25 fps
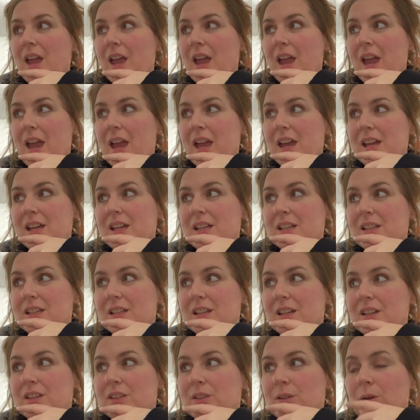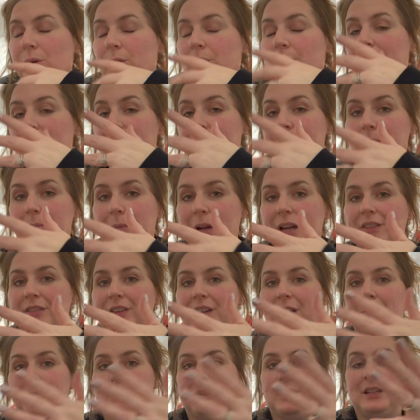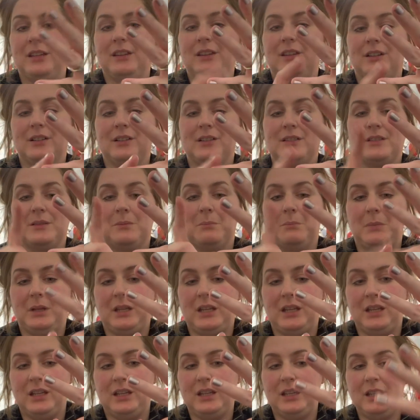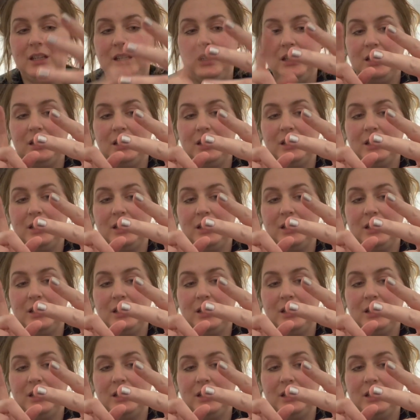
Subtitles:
And so in my family, there's me,